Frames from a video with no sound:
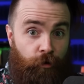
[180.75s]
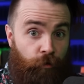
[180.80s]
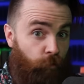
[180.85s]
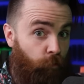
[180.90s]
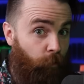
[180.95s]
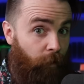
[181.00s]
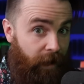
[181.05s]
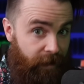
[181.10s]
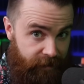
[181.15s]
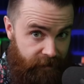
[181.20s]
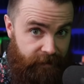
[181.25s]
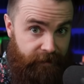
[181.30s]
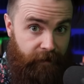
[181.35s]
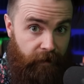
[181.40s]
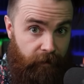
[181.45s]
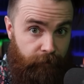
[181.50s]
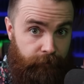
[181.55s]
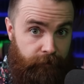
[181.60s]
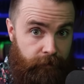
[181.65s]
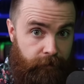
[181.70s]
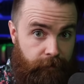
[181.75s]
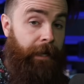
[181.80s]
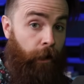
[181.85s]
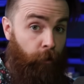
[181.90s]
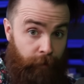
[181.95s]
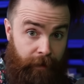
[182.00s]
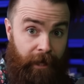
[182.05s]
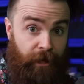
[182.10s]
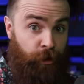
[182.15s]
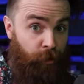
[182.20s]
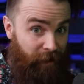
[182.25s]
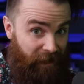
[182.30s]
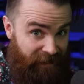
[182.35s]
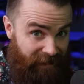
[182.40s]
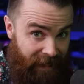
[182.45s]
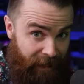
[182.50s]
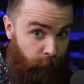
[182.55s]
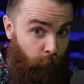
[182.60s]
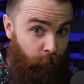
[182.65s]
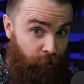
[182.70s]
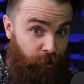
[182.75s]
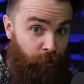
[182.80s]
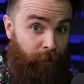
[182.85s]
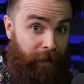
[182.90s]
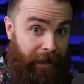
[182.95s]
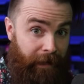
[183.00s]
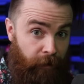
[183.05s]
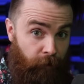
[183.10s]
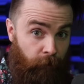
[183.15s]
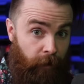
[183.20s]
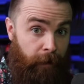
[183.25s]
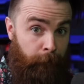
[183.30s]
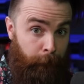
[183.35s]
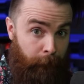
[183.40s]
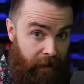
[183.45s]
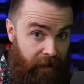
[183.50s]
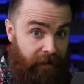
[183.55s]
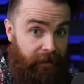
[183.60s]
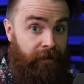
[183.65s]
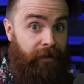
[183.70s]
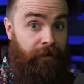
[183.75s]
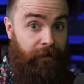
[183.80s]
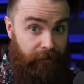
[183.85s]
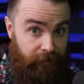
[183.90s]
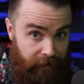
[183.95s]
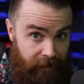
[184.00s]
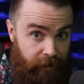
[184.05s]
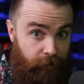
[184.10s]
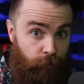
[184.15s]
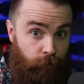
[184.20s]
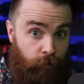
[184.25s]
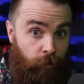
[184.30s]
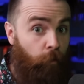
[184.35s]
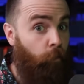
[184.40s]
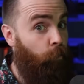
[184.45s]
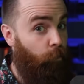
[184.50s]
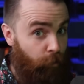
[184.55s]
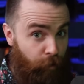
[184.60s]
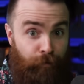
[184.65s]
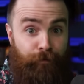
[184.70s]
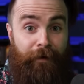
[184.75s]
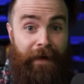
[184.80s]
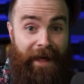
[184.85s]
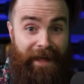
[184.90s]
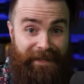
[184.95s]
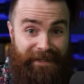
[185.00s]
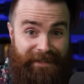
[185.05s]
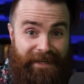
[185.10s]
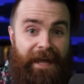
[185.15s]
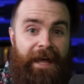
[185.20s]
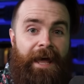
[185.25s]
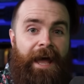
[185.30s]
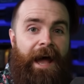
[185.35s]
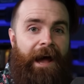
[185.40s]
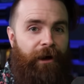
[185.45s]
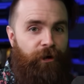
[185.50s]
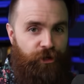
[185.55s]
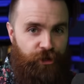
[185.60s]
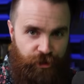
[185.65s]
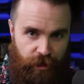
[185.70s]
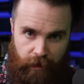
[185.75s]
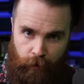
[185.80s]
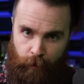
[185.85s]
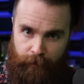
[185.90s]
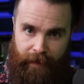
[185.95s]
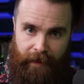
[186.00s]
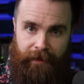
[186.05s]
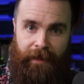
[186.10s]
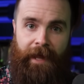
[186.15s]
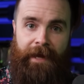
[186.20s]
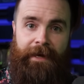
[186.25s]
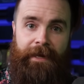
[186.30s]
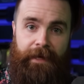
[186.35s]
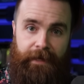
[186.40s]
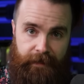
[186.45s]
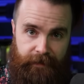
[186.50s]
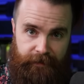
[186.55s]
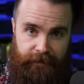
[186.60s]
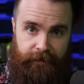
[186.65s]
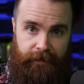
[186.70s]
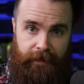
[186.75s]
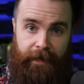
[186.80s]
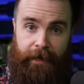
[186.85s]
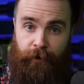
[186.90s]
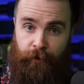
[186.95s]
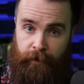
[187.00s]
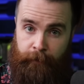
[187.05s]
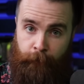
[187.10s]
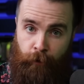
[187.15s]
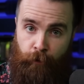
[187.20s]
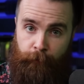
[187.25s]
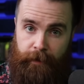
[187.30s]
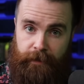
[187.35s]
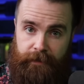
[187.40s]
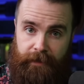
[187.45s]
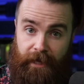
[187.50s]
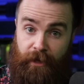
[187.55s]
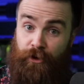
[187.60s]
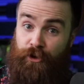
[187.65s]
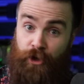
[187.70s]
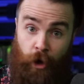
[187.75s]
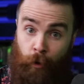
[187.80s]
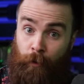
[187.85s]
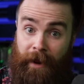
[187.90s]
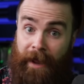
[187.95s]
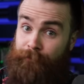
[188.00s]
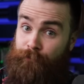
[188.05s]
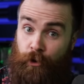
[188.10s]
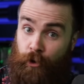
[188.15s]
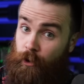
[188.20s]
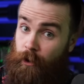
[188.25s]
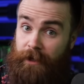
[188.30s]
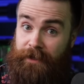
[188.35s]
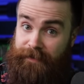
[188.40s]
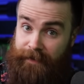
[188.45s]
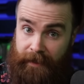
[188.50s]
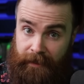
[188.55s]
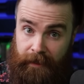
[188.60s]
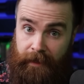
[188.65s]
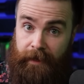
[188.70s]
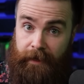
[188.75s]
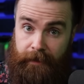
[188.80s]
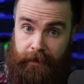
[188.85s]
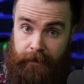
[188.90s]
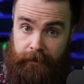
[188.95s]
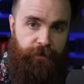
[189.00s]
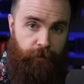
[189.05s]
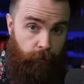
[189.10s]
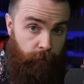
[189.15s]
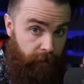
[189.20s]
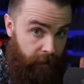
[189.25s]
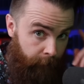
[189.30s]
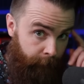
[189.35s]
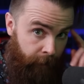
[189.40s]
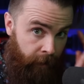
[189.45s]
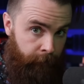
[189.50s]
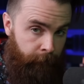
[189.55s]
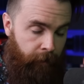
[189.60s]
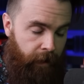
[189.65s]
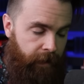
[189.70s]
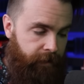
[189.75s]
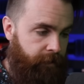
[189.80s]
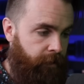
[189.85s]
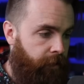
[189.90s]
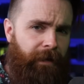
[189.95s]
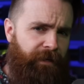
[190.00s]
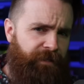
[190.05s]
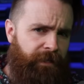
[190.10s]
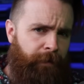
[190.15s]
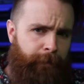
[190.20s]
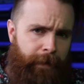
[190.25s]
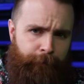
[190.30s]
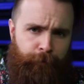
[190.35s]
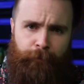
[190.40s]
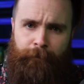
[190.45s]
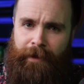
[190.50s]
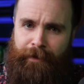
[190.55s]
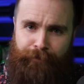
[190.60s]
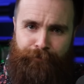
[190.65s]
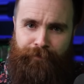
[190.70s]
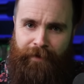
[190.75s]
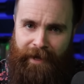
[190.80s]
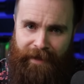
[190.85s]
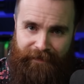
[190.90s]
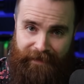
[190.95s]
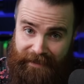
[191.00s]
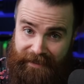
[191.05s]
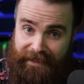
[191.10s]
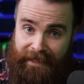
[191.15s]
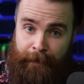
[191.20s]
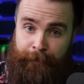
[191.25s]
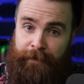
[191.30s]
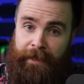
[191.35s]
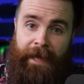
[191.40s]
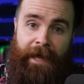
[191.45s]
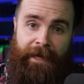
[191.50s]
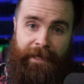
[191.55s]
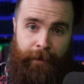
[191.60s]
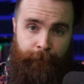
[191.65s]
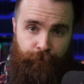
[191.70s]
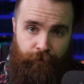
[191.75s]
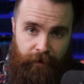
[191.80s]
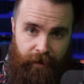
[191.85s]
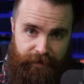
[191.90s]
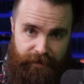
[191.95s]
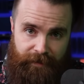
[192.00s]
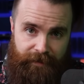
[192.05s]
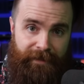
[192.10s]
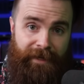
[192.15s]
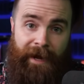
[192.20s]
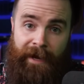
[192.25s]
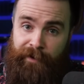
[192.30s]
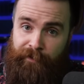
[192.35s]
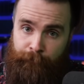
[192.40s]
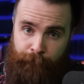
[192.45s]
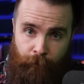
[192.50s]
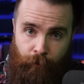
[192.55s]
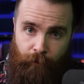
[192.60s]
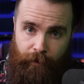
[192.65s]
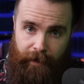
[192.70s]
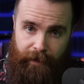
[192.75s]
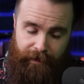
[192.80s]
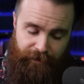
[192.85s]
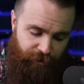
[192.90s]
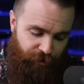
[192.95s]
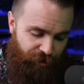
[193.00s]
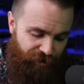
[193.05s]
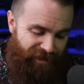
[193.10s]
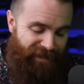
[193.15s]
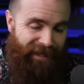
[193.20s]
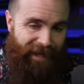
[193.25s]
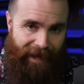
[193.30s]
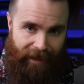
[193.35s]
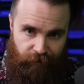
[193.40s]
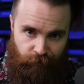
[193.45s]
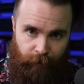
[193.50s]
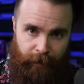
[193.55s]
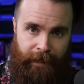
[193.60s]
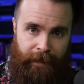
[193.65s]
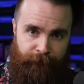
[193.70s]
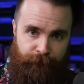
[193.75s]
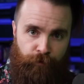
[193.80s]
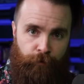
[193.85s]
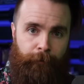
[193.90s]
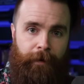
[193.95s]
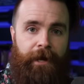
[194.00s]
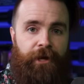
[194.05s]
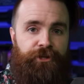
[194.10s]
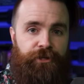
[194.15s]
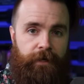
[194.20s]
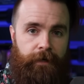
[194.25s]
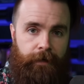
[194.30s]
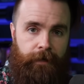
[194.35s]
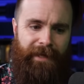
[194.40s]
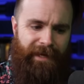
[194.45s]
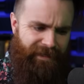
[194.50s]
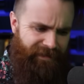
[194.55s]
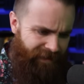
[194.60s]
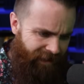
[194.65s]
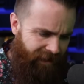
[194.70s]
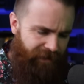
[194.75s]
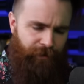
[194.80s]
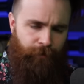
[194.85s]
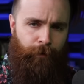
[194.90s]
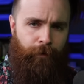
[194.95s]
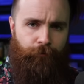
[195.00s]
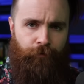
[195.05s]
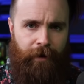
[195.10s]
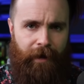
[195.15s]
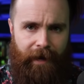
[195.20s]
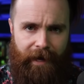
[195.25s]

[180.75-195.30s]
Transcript: crazy stuff. Now again, you can take what we're doing here and make it illegal real fast. I'll show you where that line is here in a moment, and don't ever cross that line, so keep that in mind. Now some people might find this step in the hacking process kind of boring, because you're just gathering information, like Daniel over